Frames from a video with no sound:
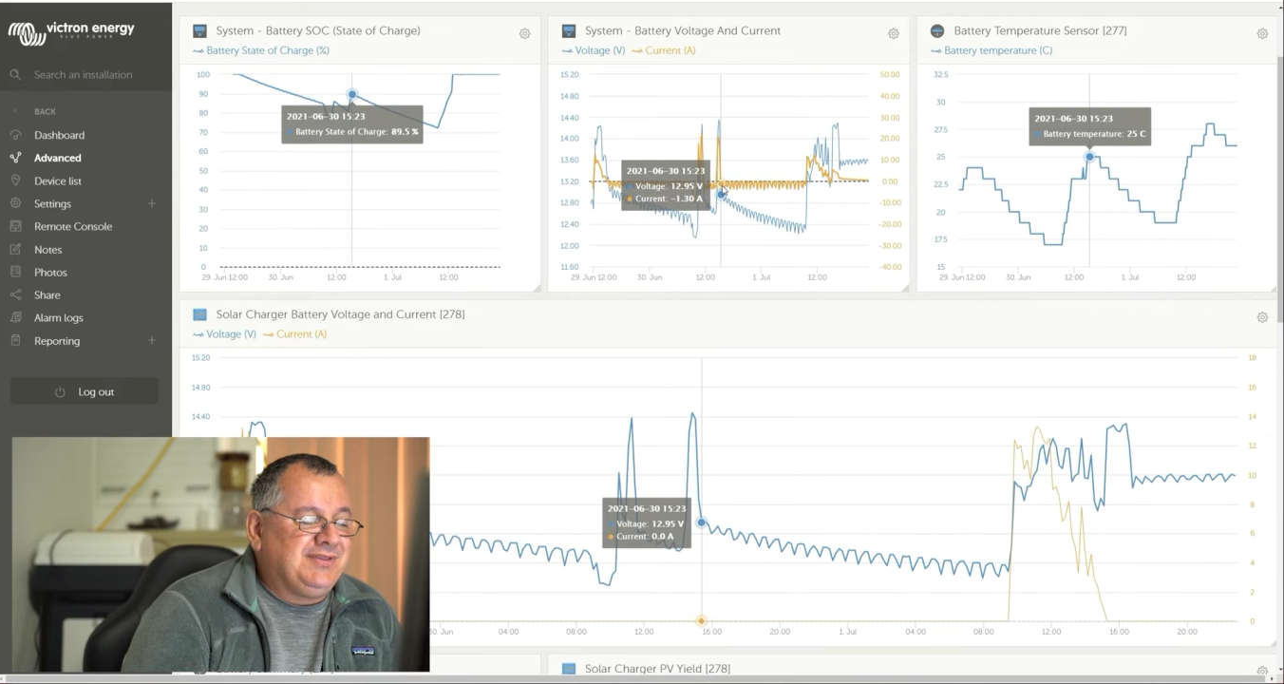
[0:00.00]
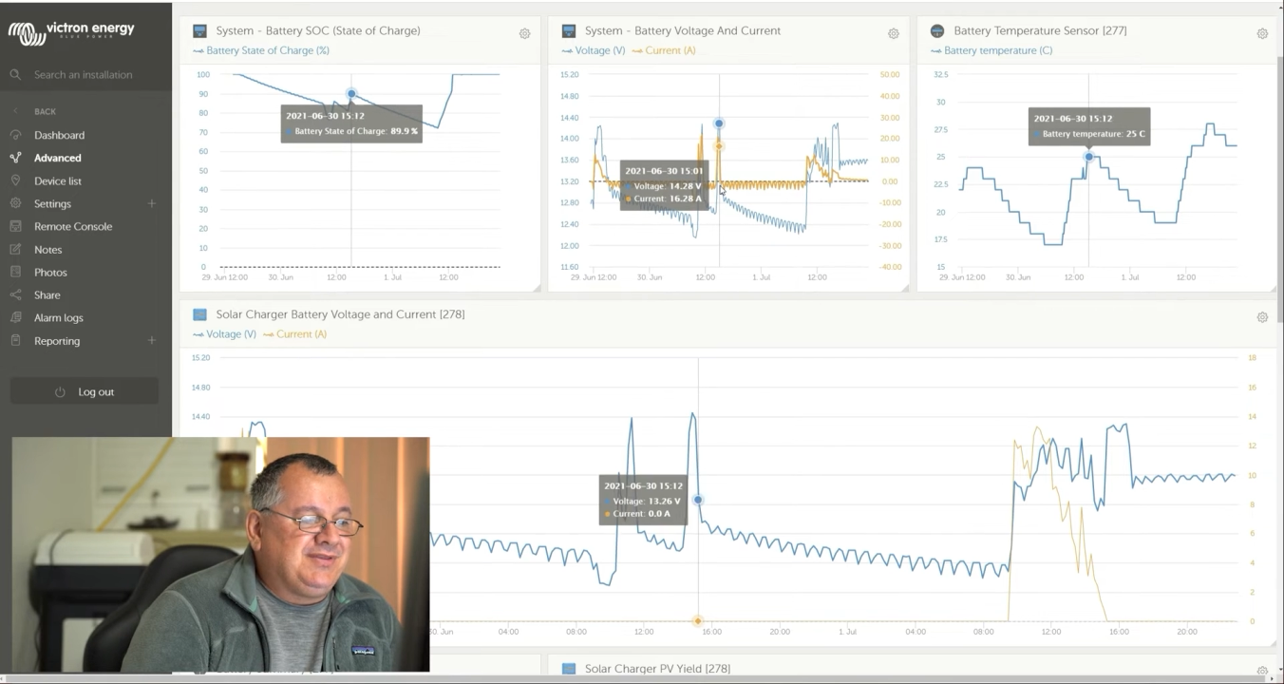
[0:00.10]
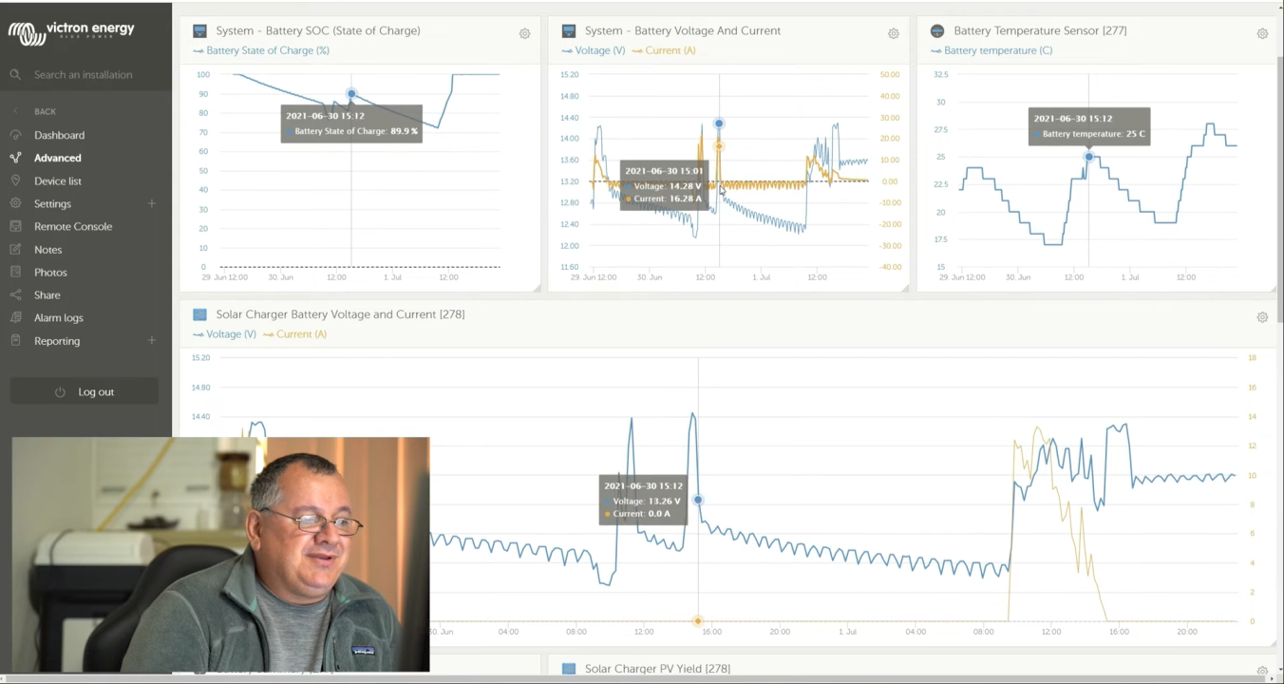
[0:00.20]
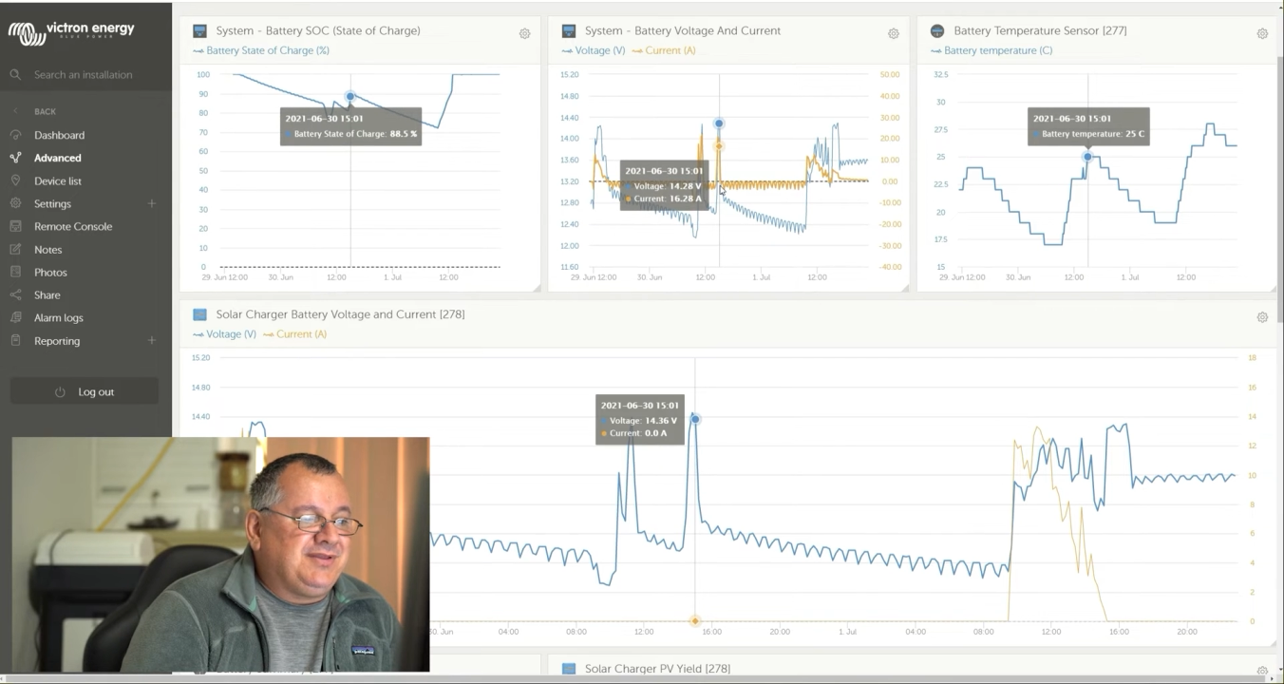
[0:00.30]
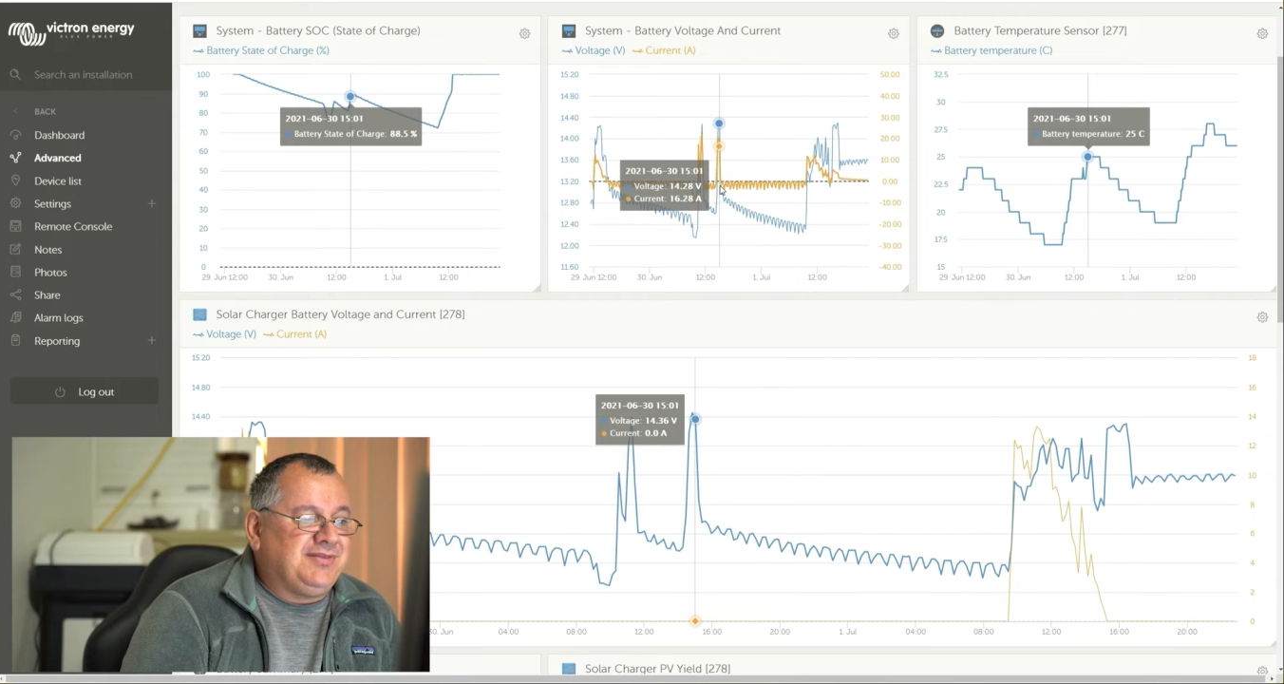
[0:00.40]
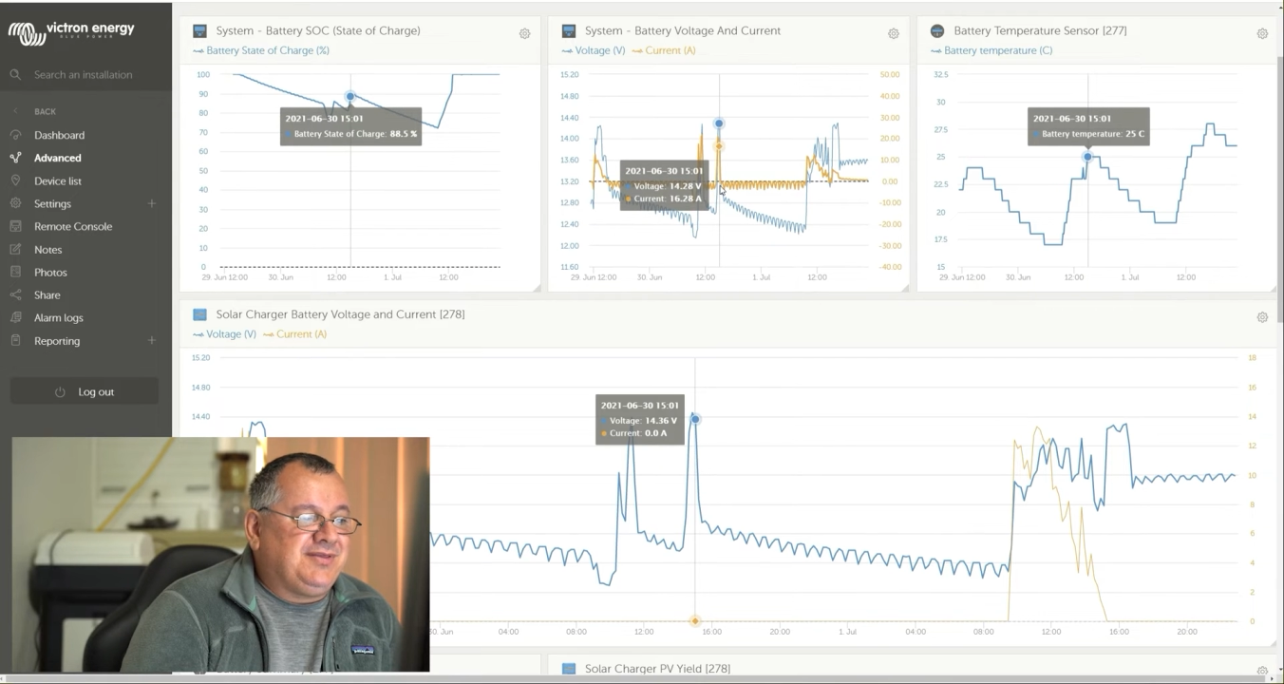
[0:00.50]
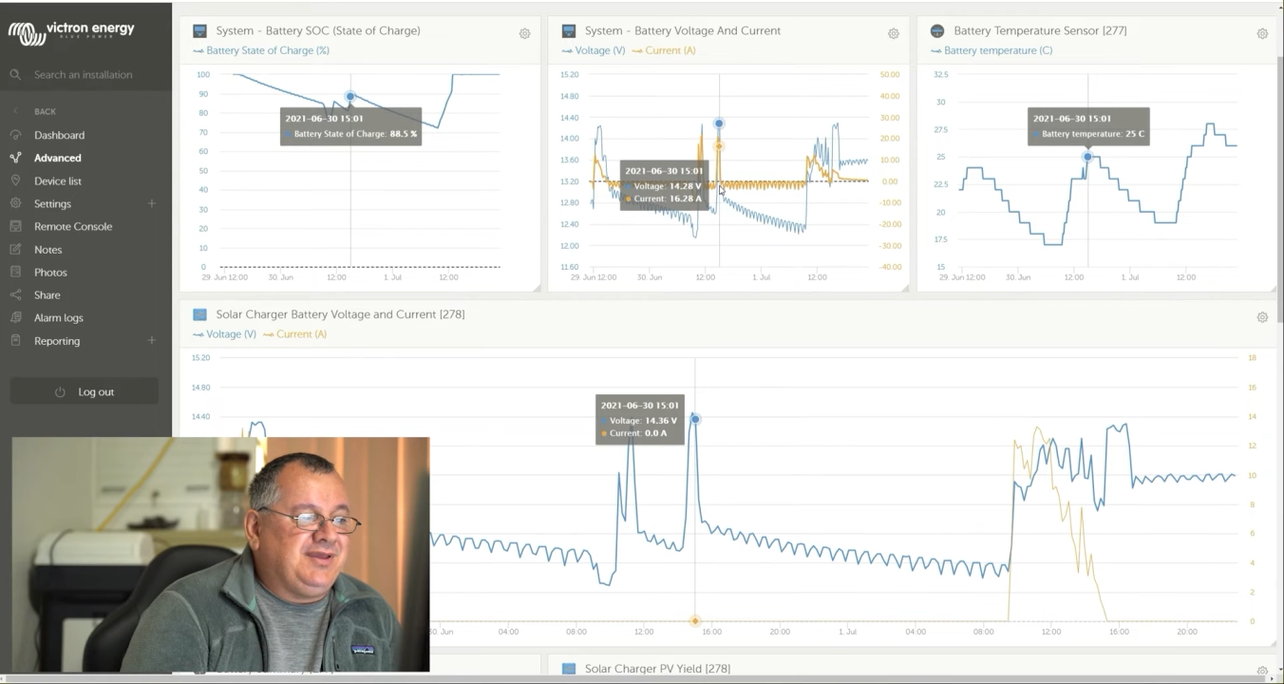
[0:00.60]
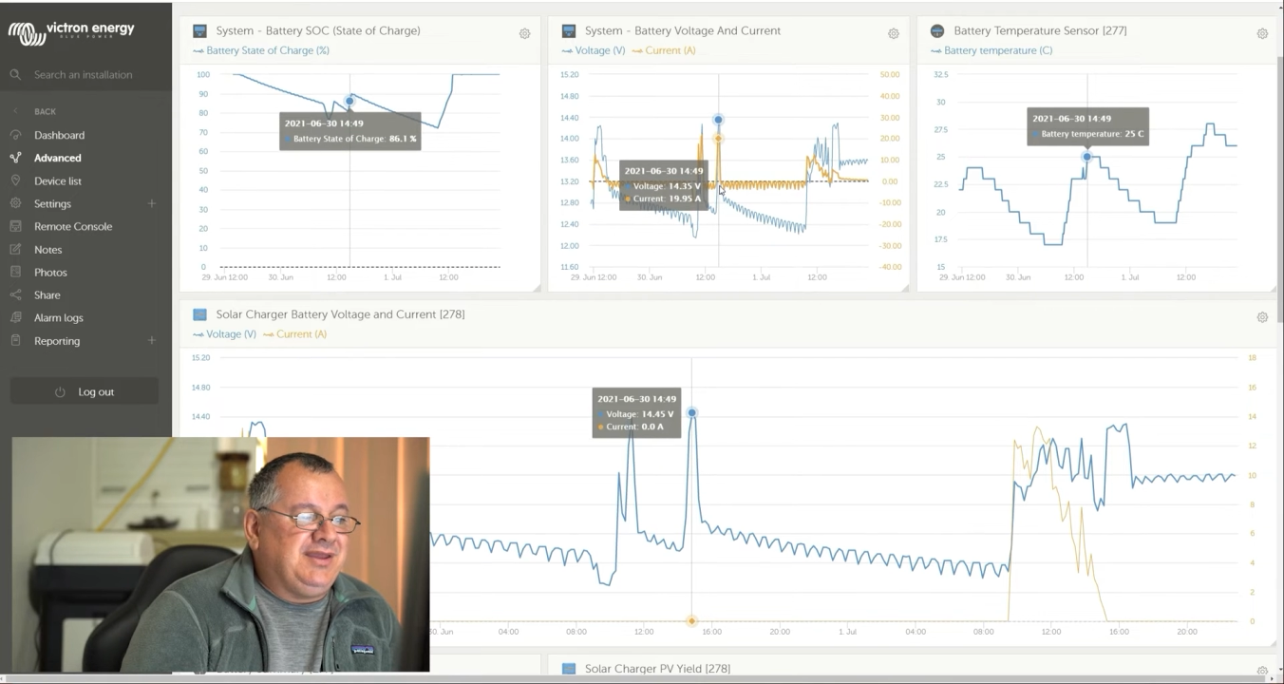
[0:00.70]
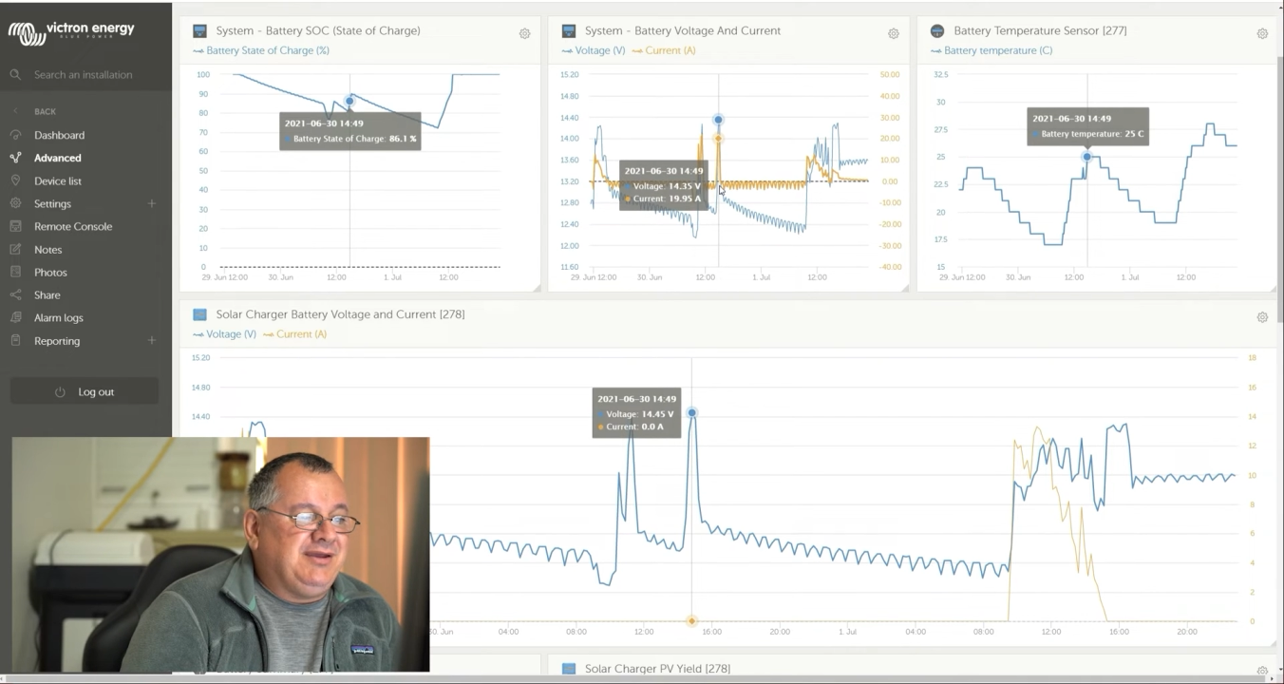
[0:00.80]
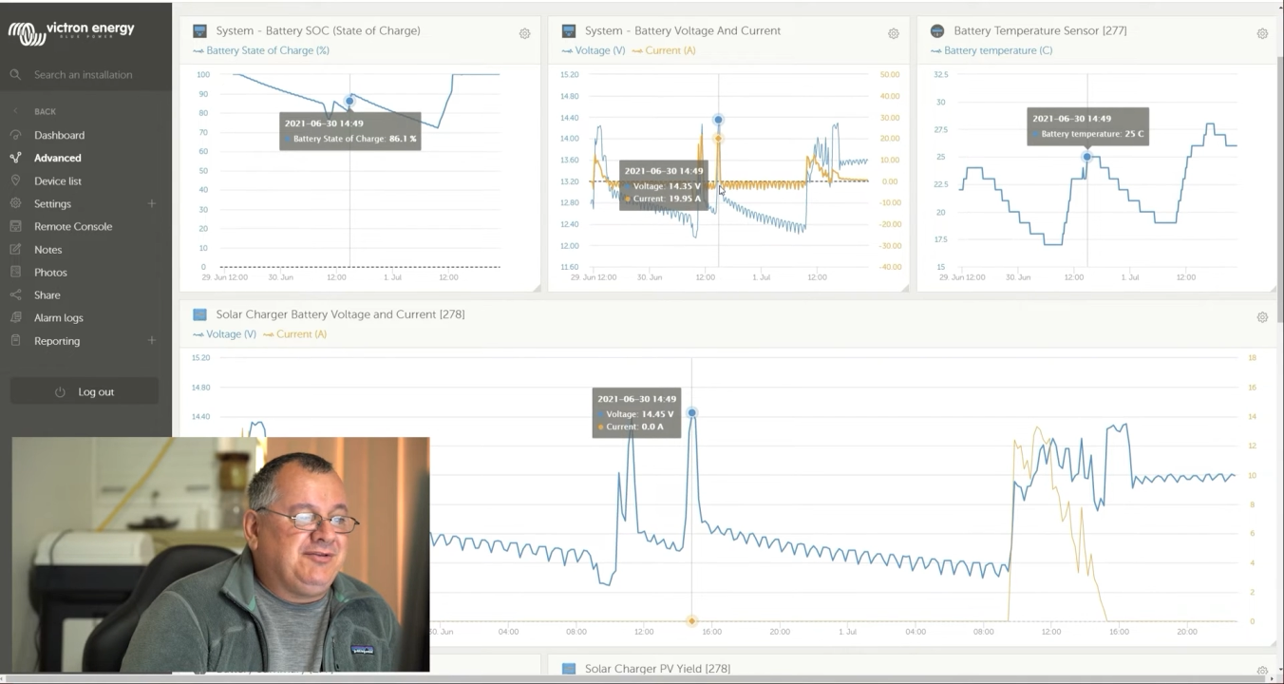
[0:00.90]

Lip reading: So you can see how